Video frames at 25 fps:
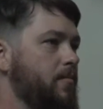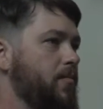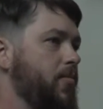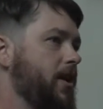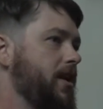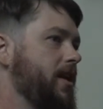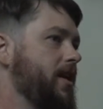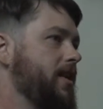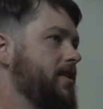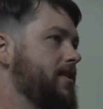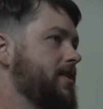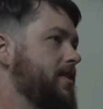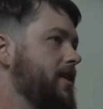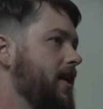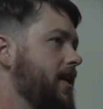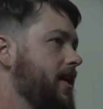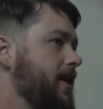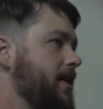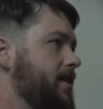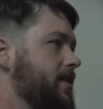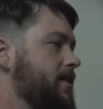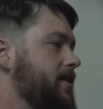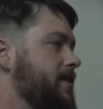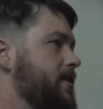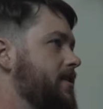But in
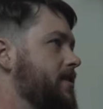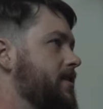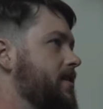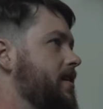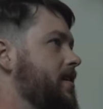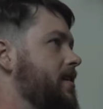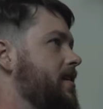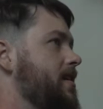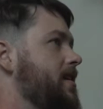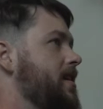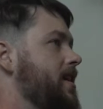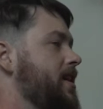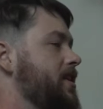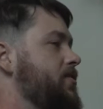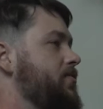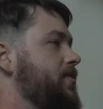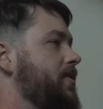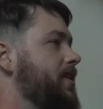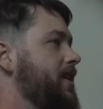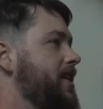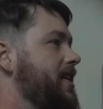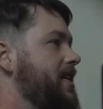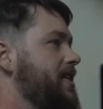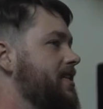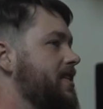science, it's
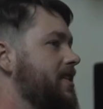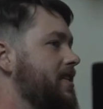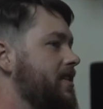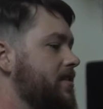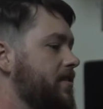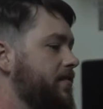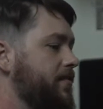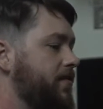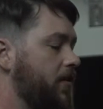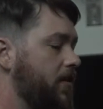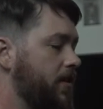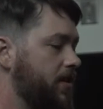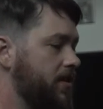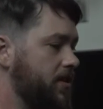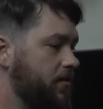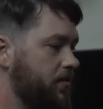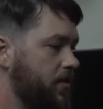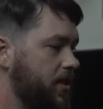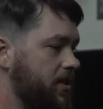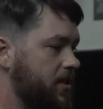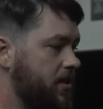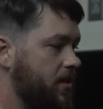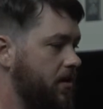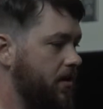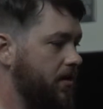really easy to fall into
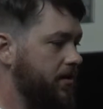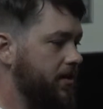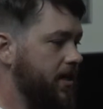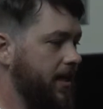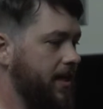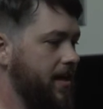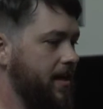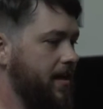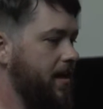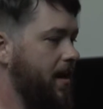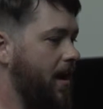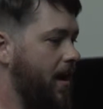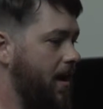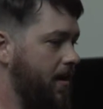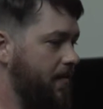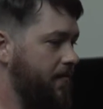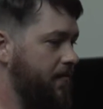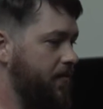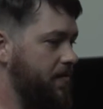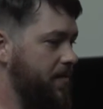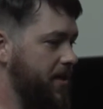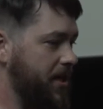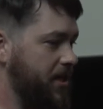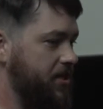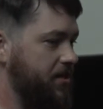what's called like a
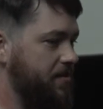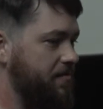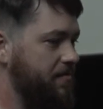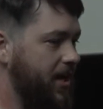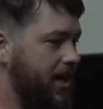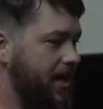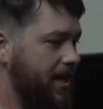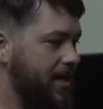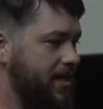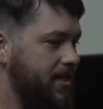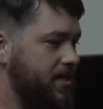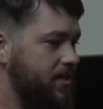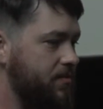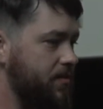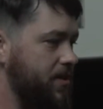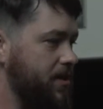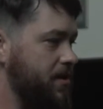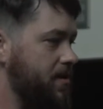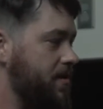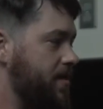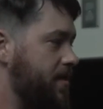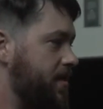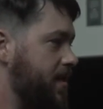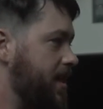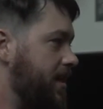confirmation bias, where
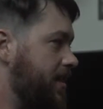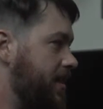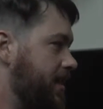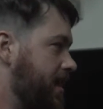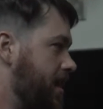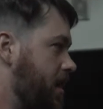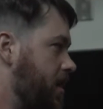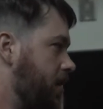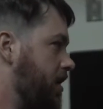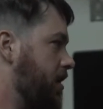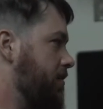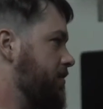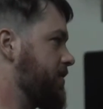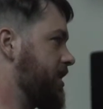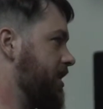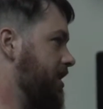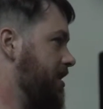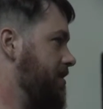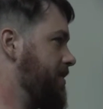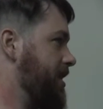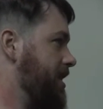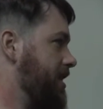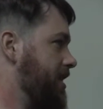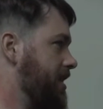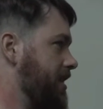you think the outcome is going
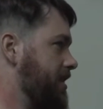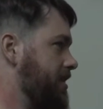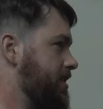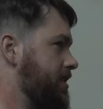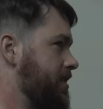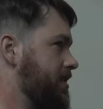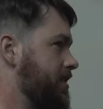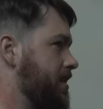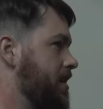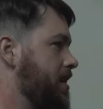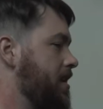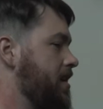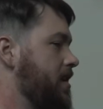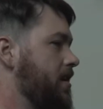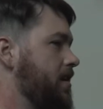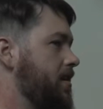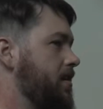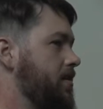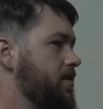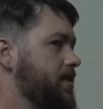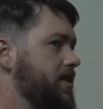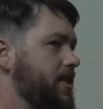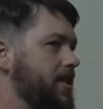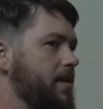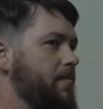to be this,
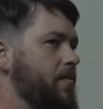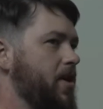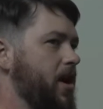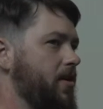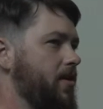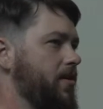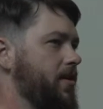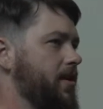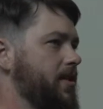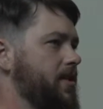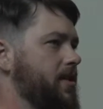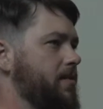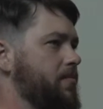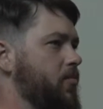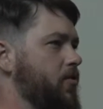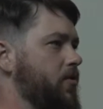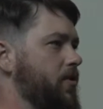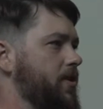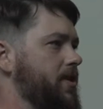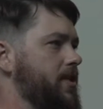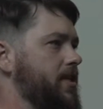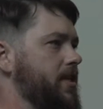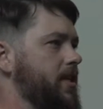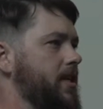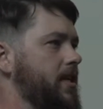you see a model that
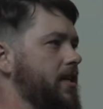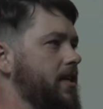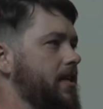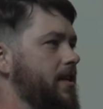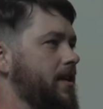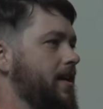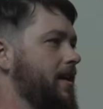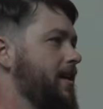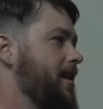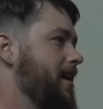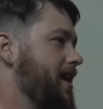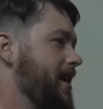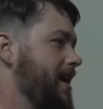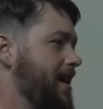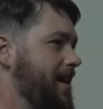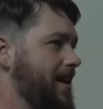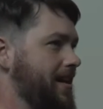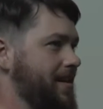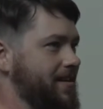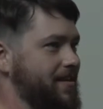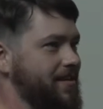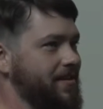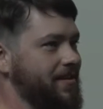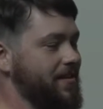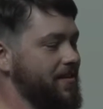supports it,
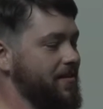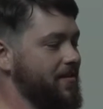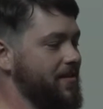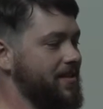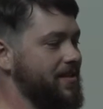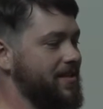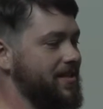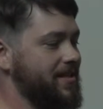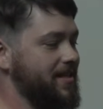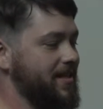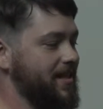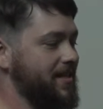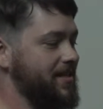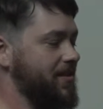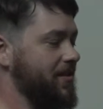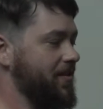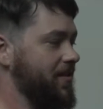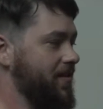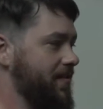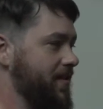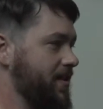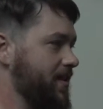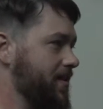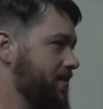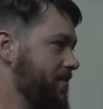and you know it's it's all
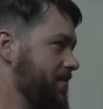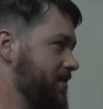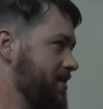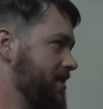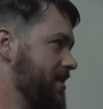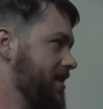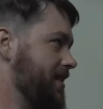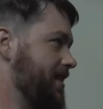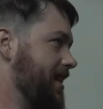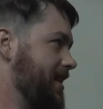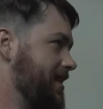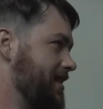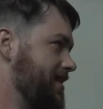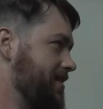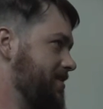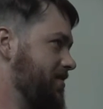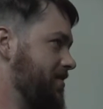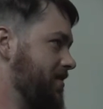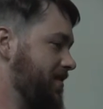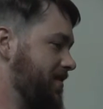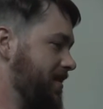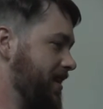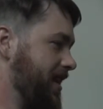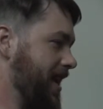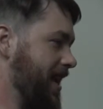over the news that that
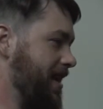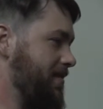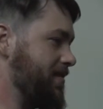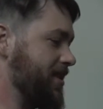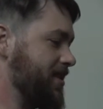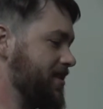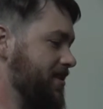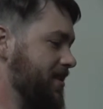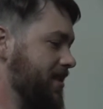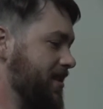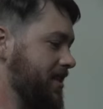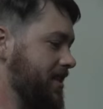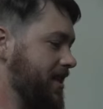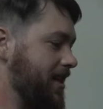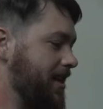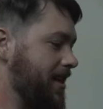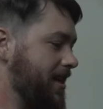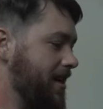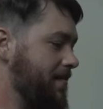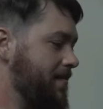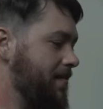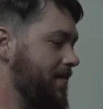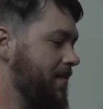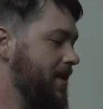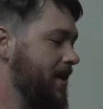sort of thing happens all the
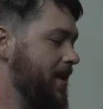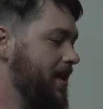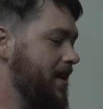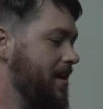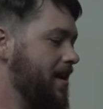time.